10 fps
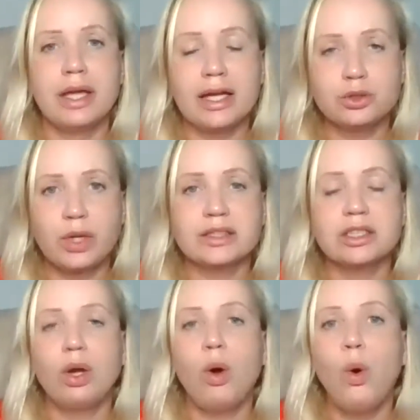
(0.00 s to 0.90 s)
attract
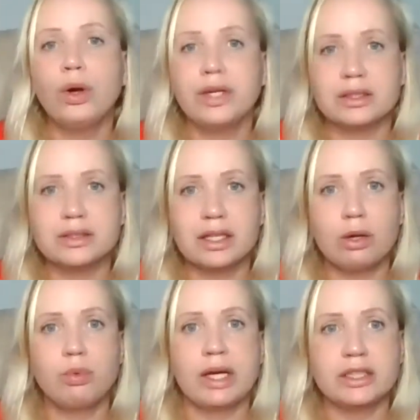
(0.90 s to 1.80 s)
an audience that
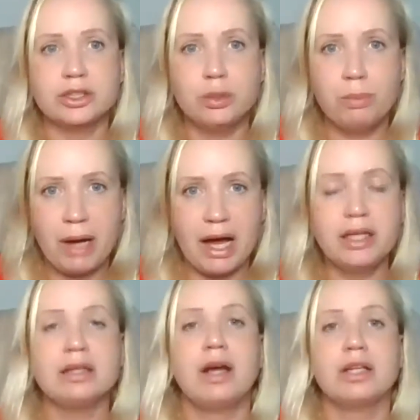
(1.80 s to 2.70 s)
are ready to
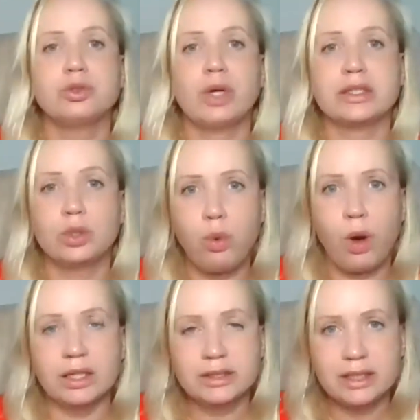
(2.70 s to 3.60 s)
buy, attract
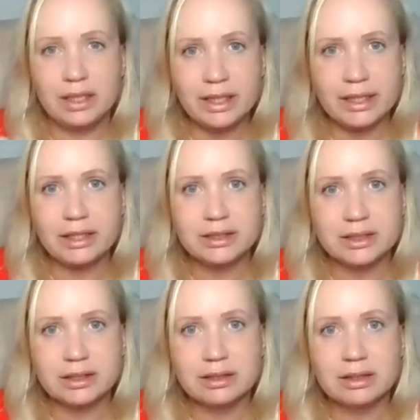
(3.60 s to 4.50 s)
quality
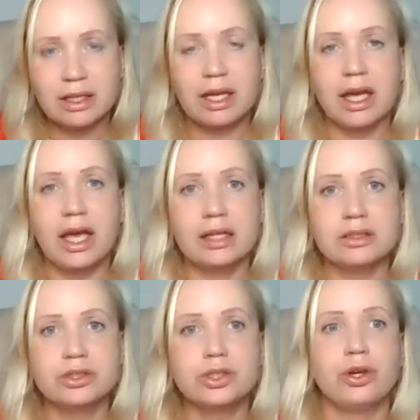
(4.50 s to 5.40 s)
leads,
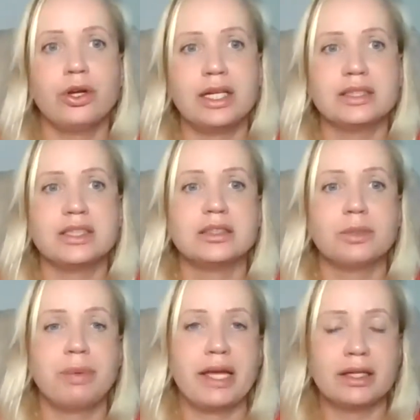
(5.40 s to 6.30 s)
and turn it
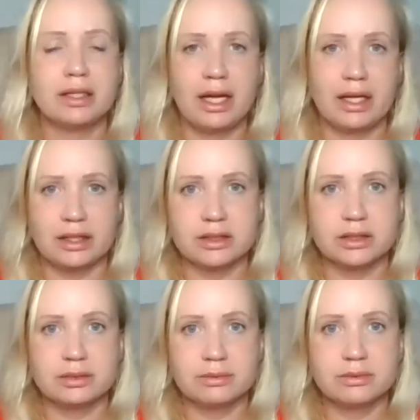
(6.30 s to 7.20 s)
into paying
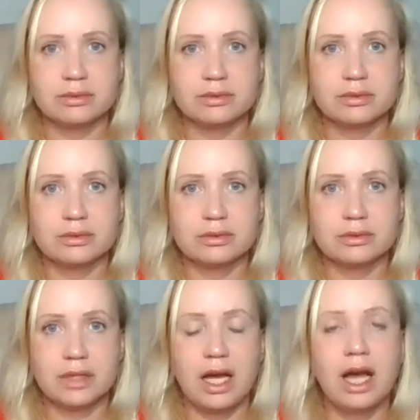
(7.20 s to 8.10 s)
clients,
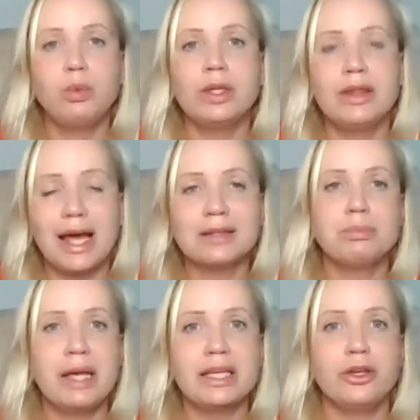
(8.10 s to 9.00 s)
how would that
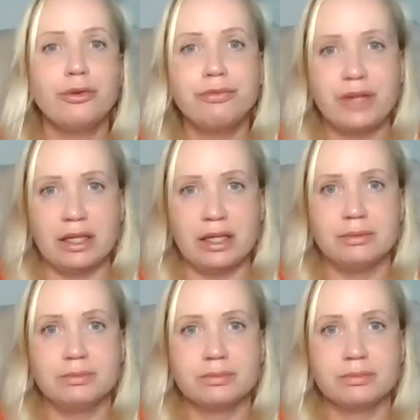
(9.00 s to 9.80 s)
make you feel?